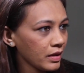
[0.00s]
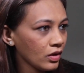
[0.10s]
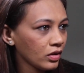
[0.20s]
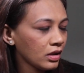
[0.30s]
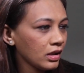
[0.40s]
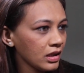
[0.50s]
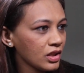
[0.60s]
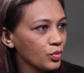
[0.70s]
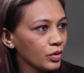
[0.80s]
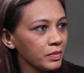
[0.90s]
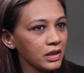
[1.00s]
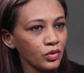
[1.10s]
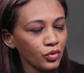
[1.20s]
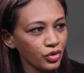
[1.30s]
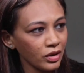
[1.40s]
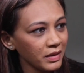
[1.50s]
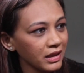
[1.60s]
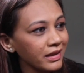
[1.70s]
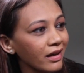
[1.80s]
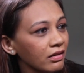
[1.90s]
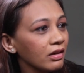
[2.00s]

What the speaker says: but not the least would be social media.